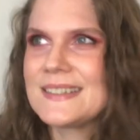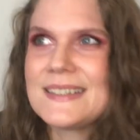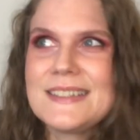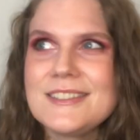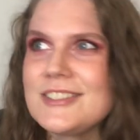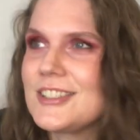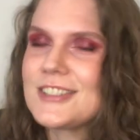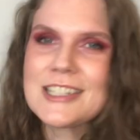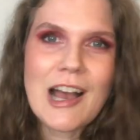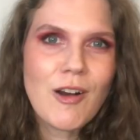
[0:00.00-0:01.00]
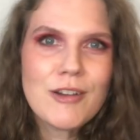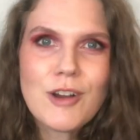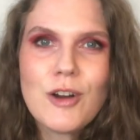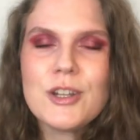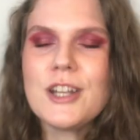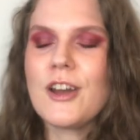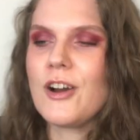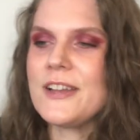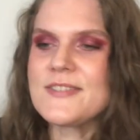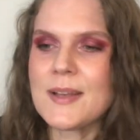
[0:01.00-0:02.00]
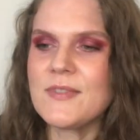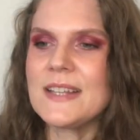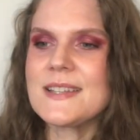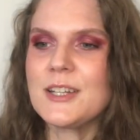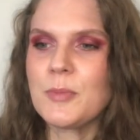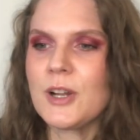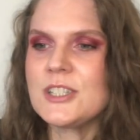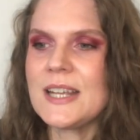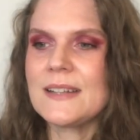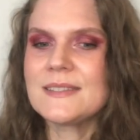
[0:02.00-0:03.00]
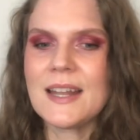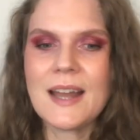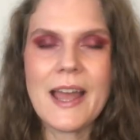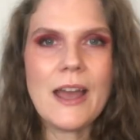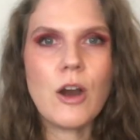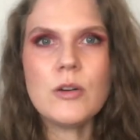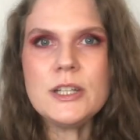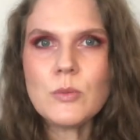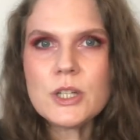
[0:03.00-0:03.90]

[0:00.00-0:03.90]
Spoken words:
it's just how I roll, you know. If something's in a project, then I only want